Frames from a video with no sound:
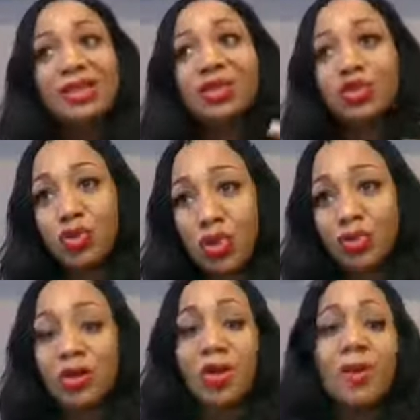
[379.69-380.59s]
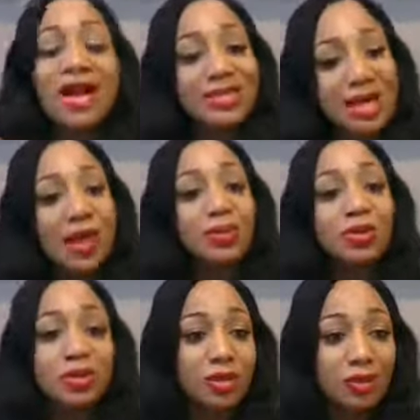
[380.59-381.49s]
the struggle and go past the
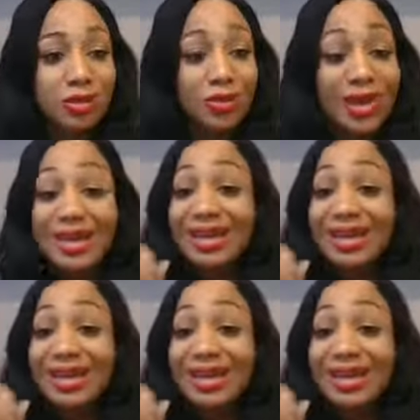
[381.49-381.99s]
obstacles that are thrown your way